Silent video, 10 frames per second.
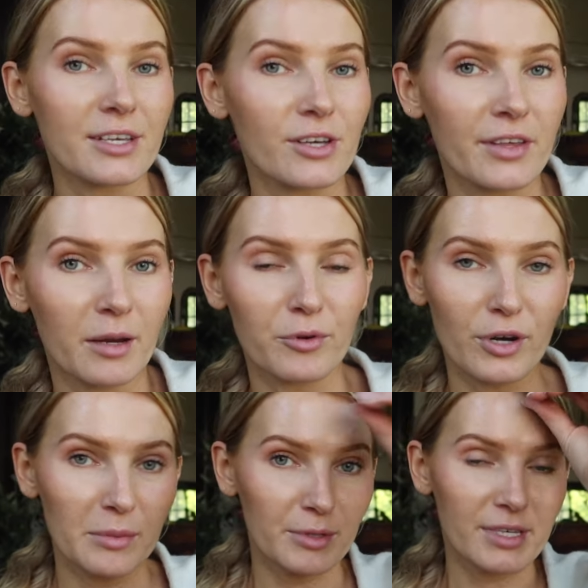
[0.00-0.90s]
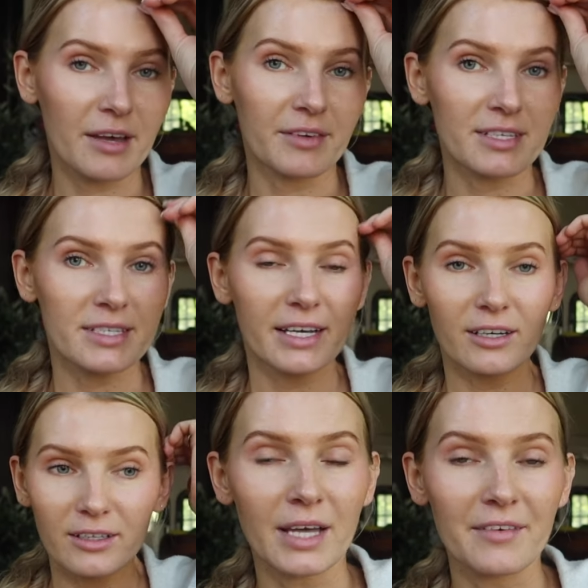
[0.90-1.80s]
I saw that Abercrombie was having a
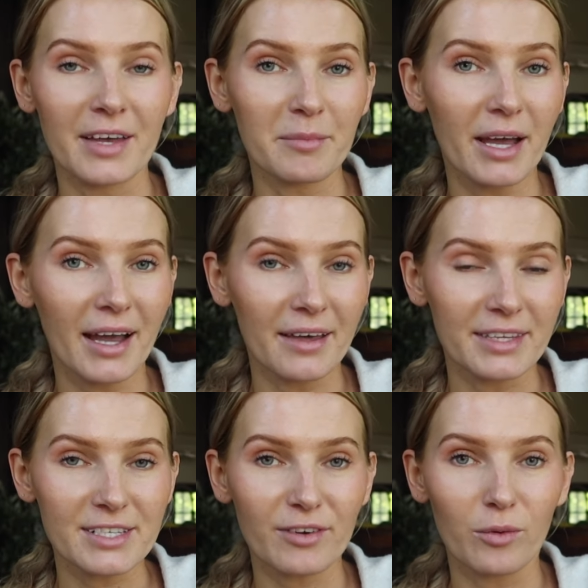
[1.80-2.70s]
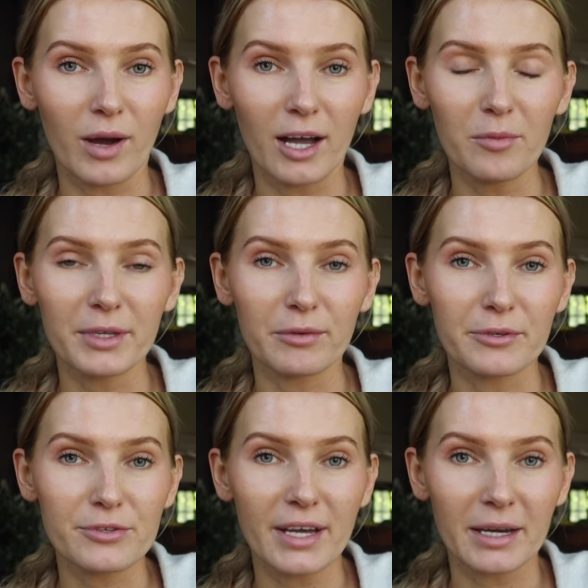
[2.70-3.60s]
sale. I've had my eye on these for a while, but they were
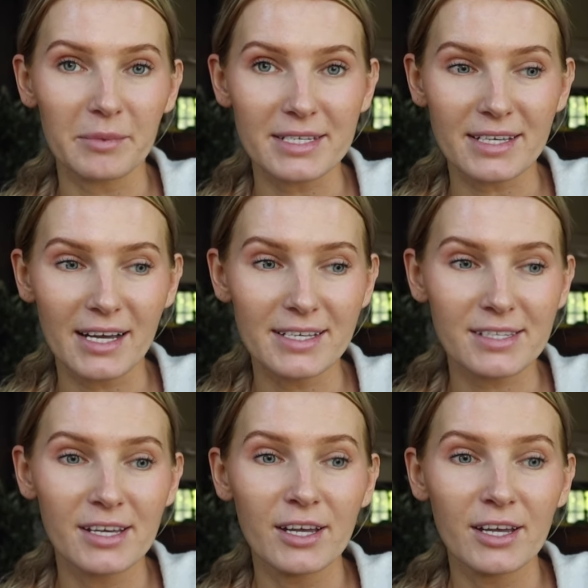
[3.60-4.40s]
usually out of my size.